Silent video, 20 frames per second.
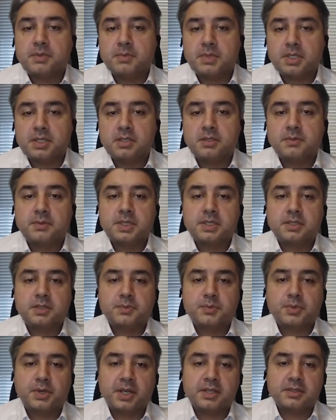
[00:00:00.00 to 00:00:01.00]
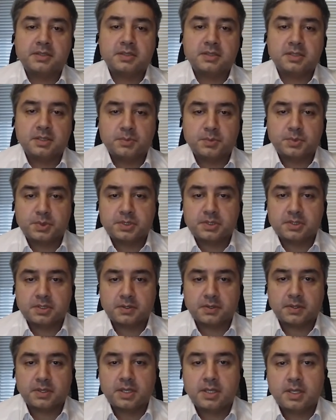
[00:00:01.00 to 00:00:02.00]
and medium enterprises in
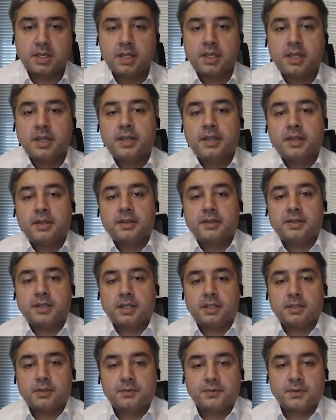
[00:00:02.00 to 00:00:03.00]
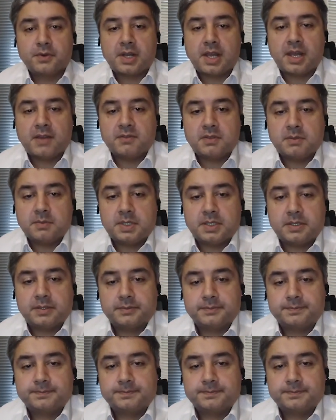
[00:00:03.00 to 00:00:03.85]
Brazil. Thank you for having me.